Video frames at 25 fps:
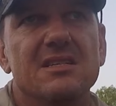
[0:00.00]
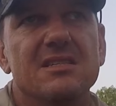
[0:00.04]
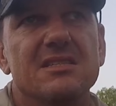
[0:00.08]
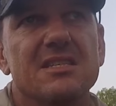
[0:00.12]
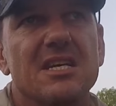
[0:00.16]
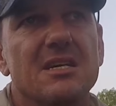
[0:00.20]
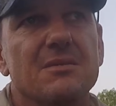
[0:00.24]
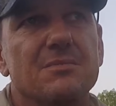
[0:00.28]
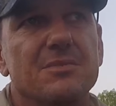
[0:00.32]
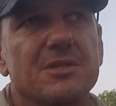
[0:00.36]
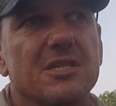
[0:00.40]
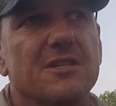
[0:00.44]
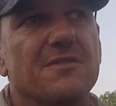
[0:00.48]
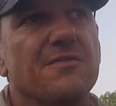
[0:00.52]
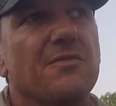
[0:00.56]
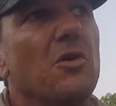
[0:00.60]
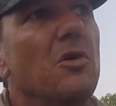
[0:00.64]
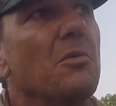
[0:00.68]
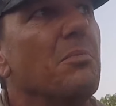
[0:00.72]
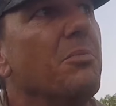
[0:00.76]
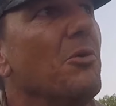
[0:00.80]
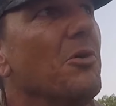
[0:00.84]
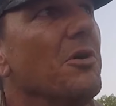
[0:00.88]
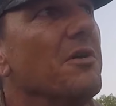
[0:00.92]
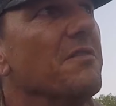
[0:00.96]
Seems his
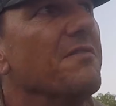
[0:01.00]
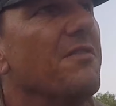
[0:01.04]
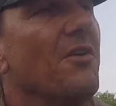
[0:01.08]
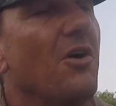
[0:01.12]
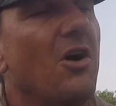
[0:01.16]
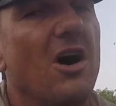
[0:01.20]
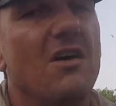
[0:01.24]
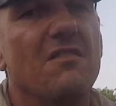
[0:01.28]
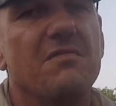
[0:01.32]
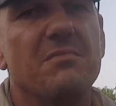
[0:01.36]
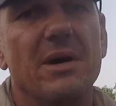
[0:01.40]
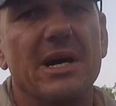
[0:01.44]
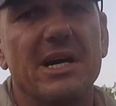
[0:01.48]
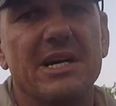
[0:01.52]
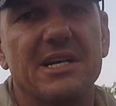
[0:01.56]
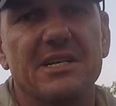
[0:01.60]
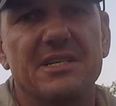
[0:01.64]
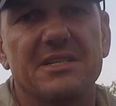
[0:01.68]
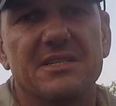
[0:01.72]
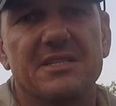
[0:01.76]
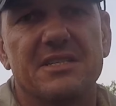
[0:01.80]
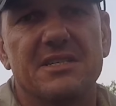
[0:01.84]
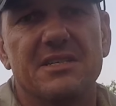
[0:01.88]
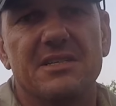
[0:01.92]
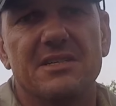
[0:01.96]
4.5
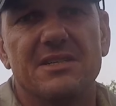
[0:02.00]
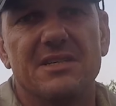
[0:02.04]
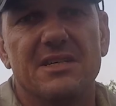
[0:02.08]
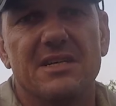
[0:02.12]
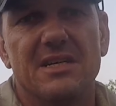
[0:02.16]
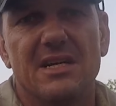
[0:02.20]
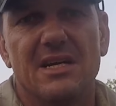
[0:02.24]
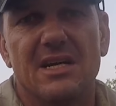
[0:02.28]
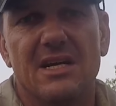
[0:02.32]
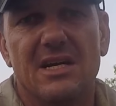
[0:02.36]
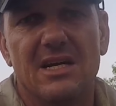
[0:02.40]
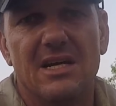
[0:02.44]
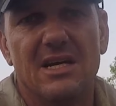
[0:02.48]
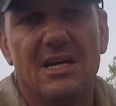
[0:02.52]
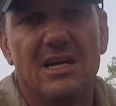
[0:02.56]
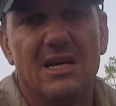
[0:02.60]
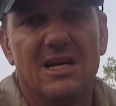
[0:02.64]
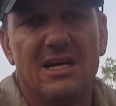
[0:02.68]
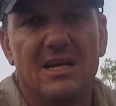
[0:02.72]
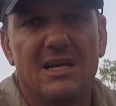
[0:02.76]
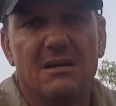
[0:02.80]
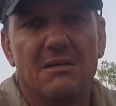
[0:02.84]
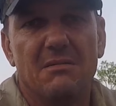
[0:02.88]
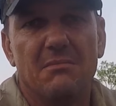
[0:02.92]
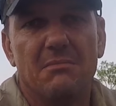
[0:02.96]
metres
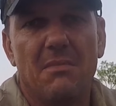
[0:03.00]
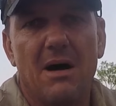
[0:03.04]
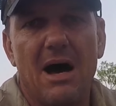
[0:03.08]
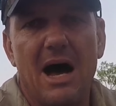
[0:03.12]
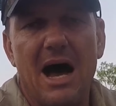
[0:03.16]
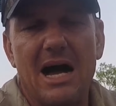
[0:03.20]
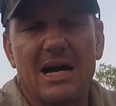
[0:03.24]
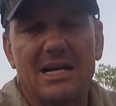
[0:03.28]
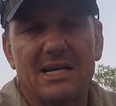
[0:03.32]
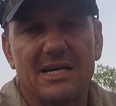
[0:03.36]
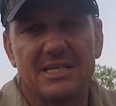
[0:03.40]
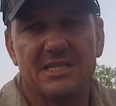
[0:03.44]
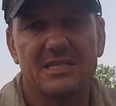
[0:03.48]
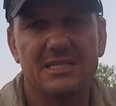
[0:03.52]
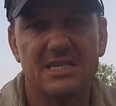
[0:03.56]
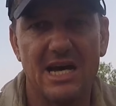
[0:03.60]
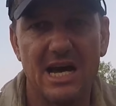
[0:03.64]
mark is